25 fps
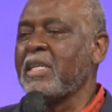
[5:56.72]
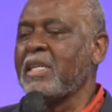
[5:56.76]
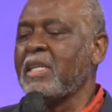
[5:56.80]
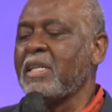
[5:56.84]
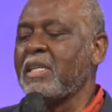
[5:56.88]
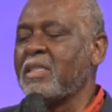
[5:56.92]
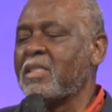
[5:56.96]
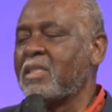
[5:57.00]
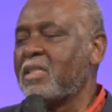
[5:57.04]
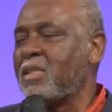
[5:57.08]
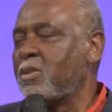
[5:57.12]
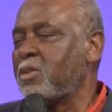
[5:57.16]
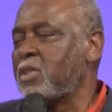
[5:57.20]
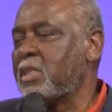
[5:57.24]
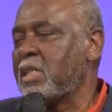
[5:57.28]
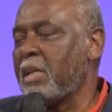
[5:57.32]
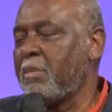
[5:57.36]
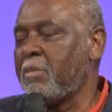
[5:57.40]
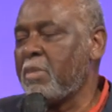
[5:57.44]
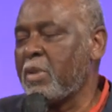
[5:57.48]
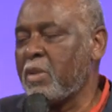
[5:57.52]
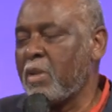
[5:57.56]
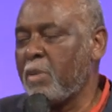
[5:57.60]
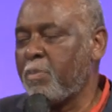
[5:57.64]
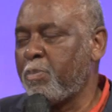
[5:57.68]
And so
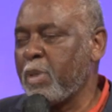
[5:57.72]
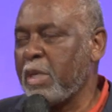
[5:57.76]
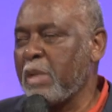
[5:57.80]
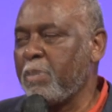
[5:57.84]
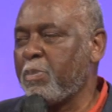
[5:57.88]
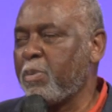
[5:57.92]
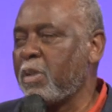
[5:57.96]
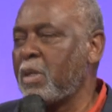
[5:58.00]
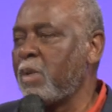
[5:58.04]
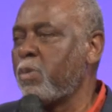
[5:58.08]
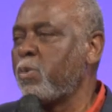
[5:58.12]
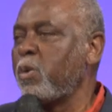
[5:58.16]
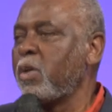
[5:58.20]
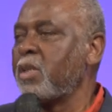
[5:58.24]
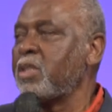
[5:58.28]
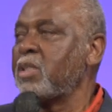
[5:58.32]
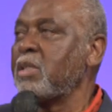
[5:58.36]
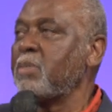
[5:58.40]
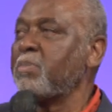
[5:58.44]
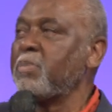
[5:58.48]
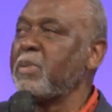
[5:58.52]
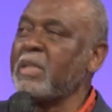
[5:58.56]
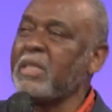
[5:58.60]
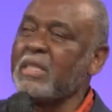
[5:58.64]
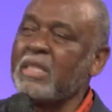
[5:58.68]
some of the people are
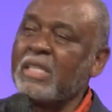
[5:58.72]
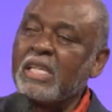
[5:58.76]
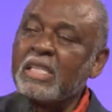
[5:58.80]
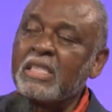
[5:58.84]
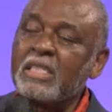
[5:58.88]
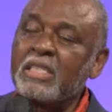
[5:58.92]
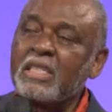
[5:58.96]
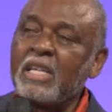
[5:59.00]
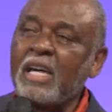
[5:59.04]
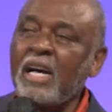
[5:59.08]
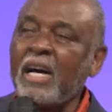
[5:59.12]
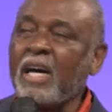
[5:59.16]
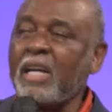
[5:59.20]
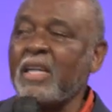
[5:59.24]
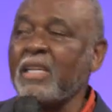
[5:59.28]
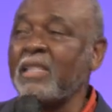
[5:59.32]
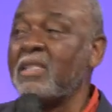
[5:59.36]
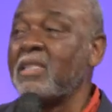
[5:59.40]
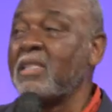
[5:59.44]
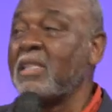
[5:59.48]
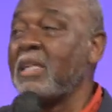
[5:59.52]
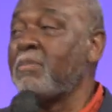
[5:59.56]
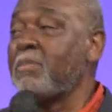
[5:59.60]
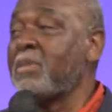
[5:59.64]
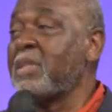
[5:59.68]
worshiping this God and
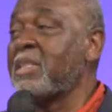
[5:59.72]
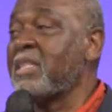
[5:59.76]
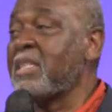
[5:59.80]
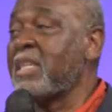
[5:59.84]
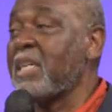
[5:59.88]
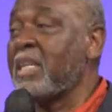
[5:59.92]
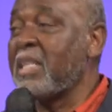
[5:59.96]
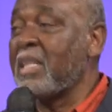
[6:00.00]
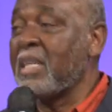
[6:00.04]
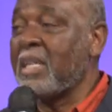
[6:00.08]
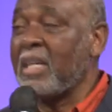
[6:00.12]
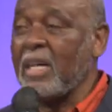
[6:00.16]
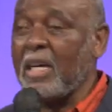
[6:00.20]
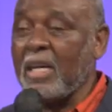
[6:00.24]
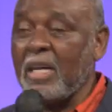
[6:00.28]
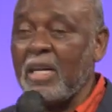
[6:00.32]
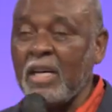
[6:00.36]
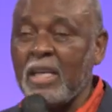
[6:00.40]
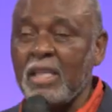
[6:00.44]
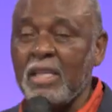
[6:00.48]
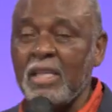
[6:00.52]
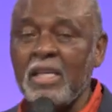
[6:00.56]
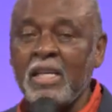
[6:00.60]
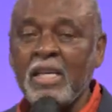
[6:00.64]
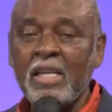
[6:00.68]
some another
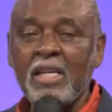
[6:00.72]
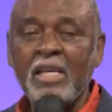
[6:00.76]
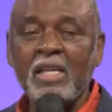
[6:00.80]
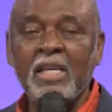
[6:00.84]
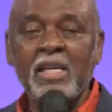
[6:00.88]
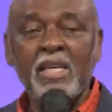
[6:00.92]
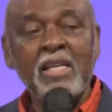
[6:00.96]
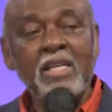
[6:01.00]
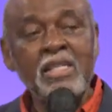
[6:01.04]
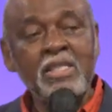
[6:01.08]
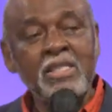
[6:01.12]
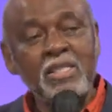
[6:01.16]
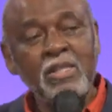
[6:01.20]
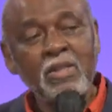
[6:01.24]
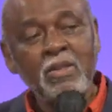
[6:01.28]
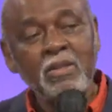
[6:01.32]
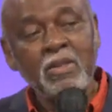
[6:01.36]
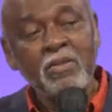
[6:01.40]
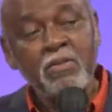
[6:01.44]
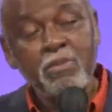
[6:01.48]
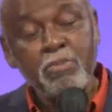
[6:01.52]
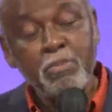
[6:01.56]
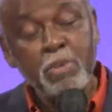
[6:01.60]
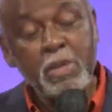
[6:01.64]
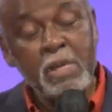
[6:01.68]
God. And so the
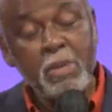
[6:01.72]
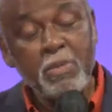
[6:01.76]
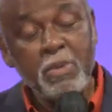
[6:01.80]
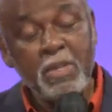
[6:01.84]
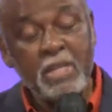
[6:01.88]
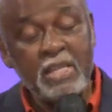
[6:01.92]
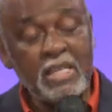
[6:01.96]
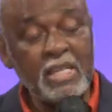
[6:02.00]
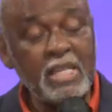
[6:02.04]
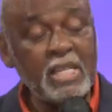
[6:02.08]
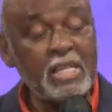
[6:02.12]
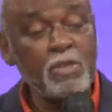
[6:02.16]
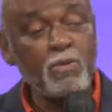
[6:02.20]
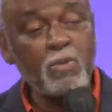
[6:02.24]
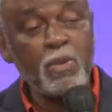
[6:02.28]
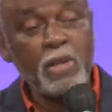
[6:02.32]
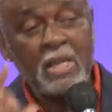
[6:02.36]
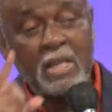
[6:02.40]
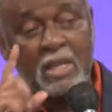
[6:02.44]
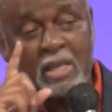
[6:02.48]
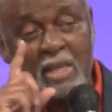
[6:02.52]
people in Israel